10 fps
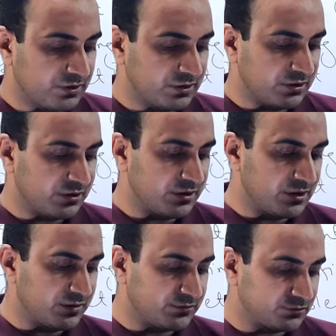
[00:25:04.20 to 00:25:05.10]
of
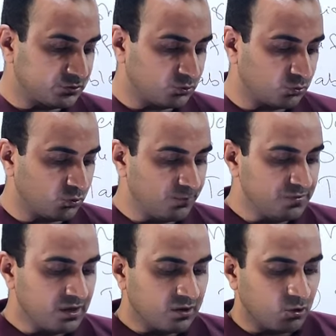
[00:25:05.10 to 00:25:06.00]
ingredients
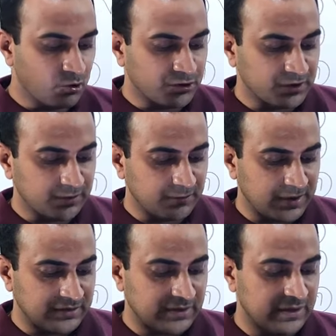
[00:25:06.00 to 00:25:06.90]
through coating
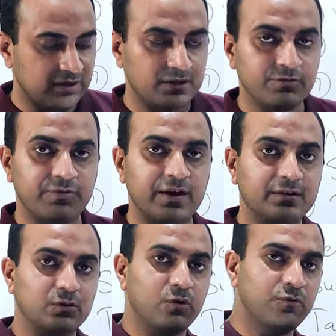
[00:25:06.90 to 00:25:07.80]
by the
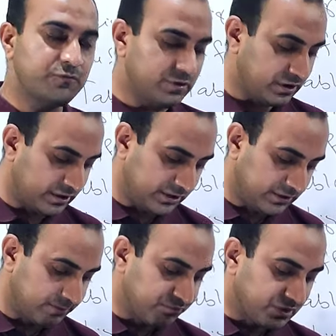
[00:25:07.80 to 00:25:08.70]
effect of
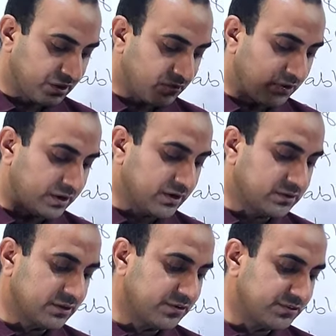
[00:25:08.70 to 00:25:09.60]
heat. What
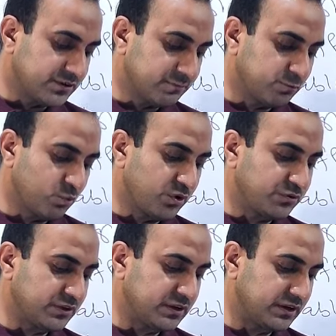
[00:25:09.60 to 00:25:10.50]
are the reason?
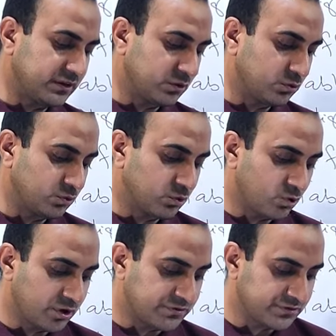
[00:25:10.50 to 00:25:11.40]
Poor sealing due to
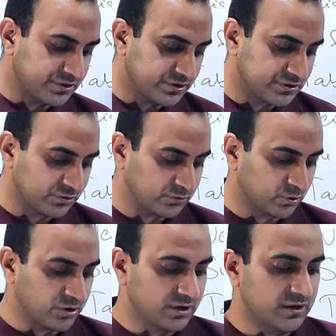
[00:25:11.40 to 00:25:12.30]
low concentration of
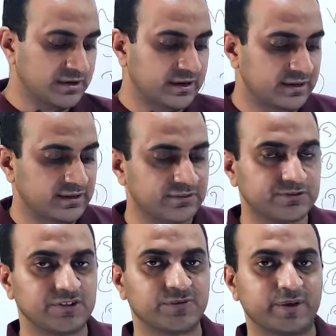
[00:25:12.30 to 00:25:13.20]
solid content
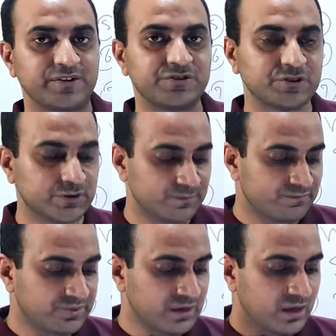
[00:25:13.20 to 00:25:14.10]
in suspension